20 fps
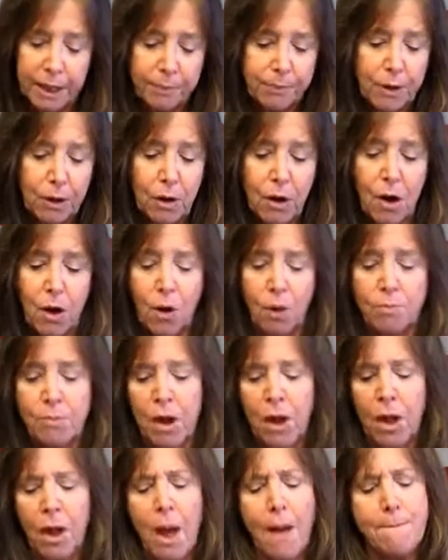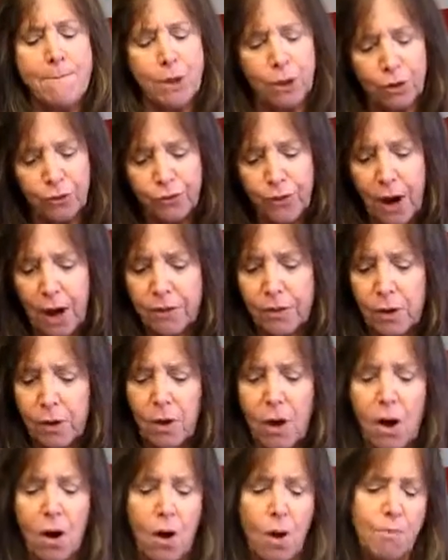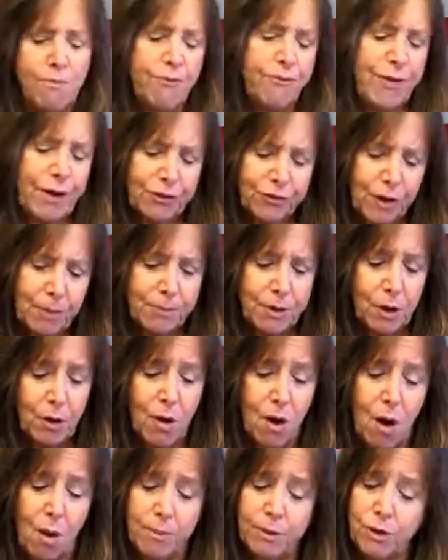up their home, beautify their home, fix up their home.